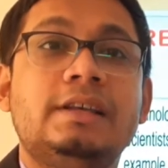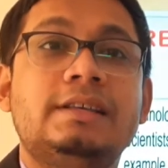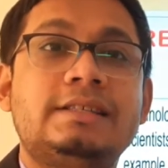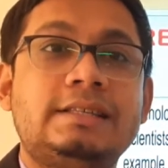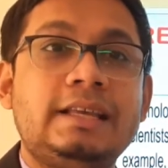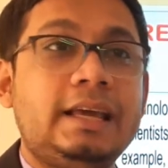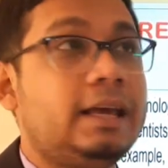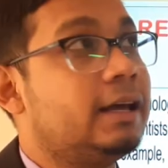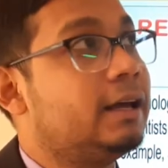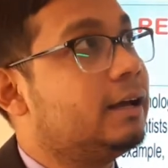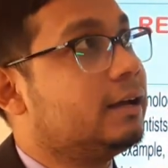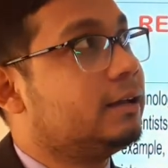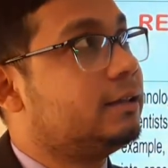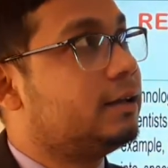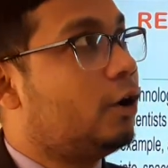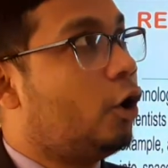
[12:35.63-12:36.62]
see
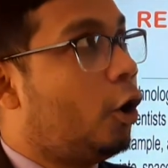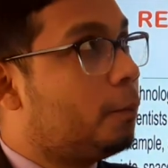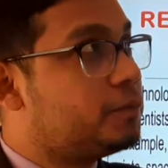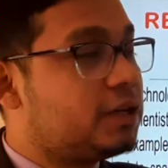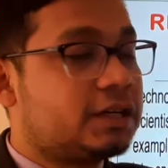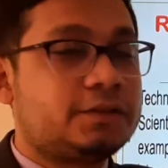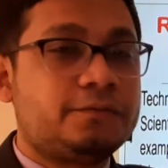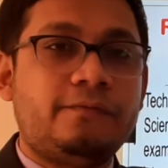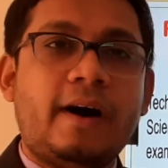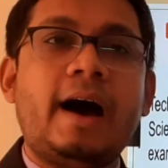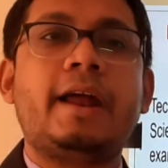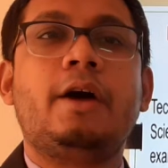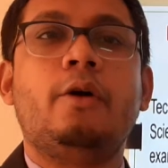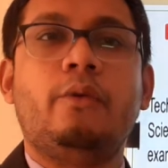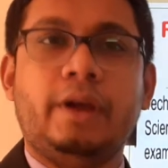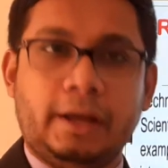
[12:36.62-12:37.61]
the objects
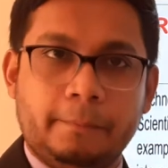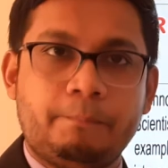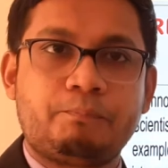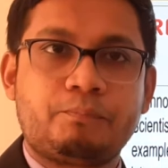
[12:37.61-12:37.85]
far away.